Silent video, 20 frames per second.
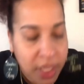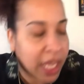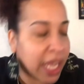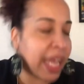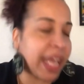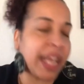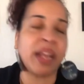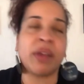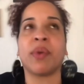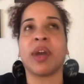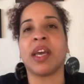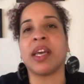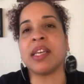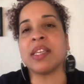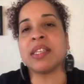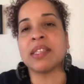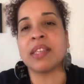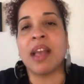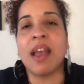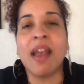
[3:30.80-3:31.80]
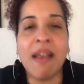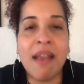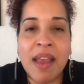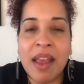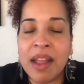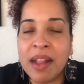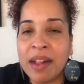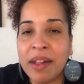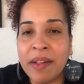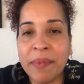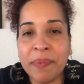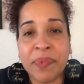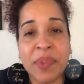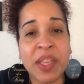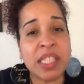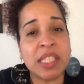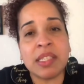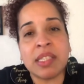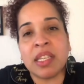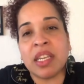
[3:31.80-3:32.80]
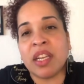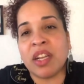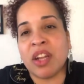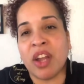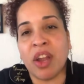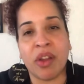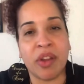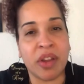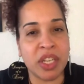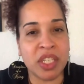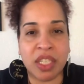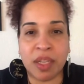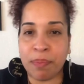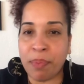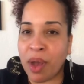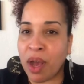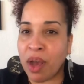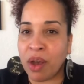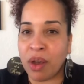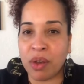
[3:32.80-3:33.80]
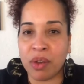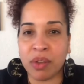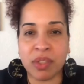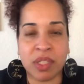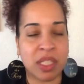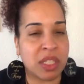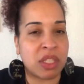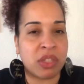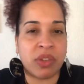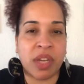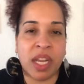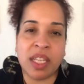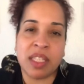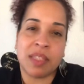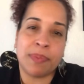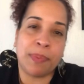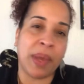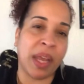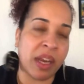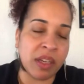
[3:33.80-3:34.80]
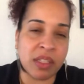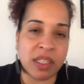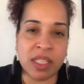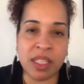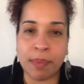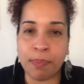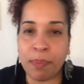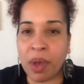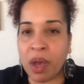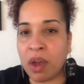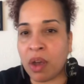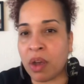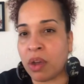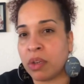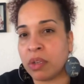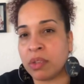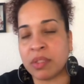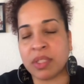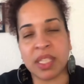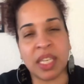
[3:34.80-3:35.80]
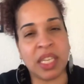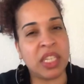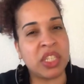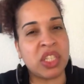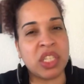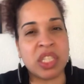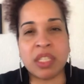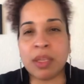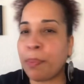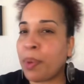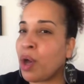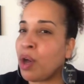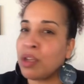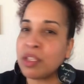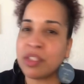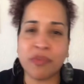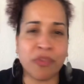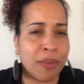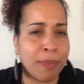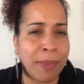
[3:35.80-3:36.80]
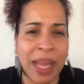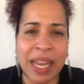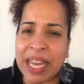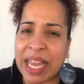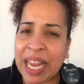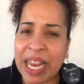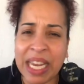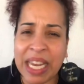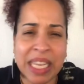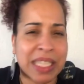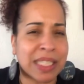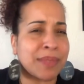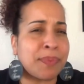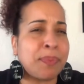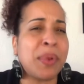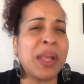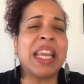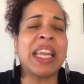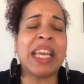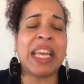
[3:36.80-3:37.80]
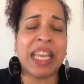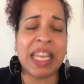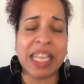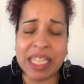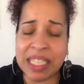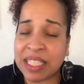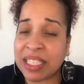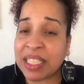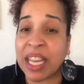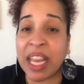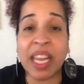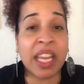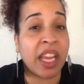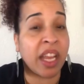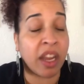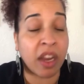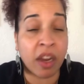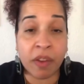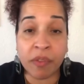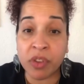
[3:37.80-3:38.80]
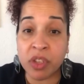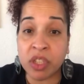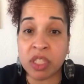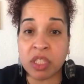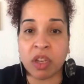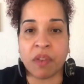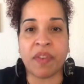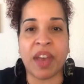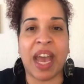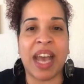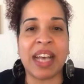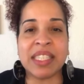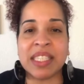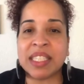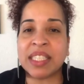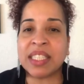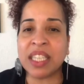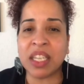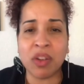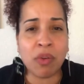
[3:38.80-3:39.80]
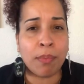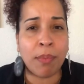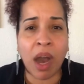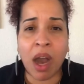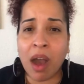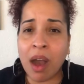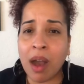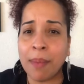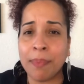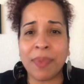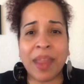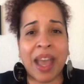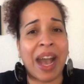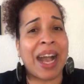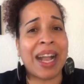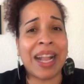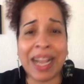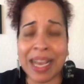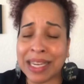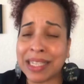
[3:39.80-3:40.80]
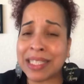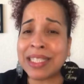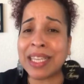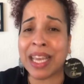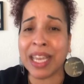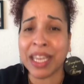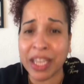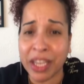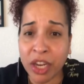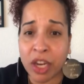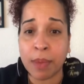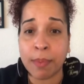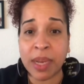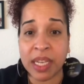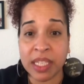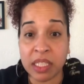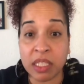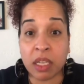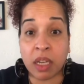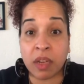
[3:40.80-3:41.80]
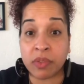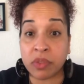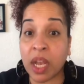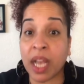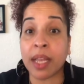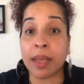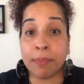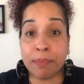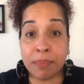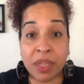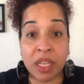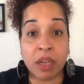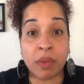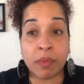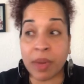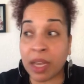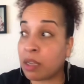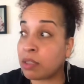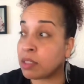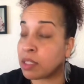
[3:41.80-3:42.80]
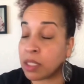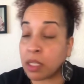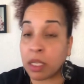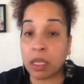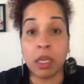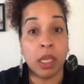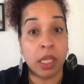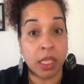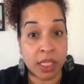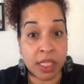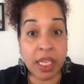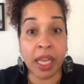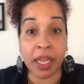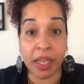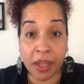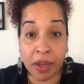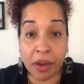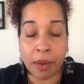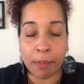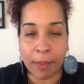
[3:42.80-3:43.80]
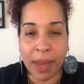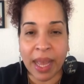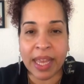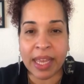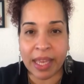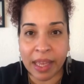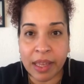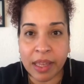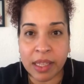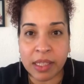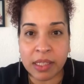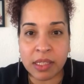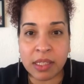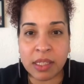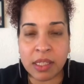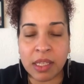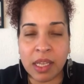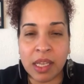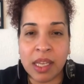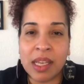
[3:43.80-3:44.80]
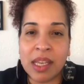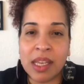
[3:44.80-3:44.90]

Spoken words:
Anyways, this is an encouraging post. It's a transparency post. And it's just a post for my ladies. Please take care of yourself. As a single mom, I got to take care of myself so I can be around to take care of my kids.